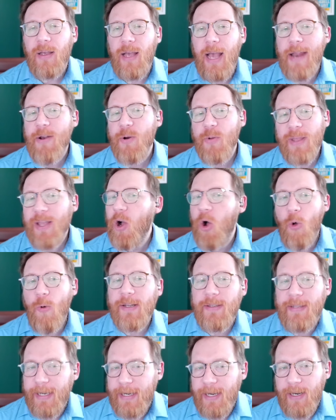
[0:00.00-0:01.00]
and they're the
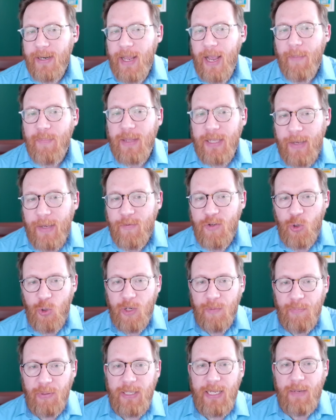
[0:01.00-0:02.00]
only ticketing app that gives you
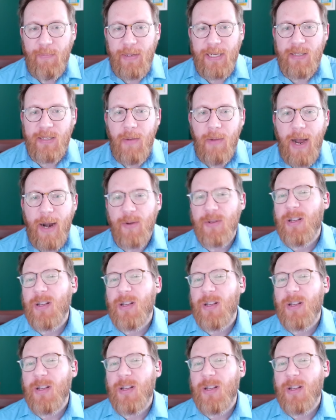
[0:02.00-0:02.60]
complete peace of mind.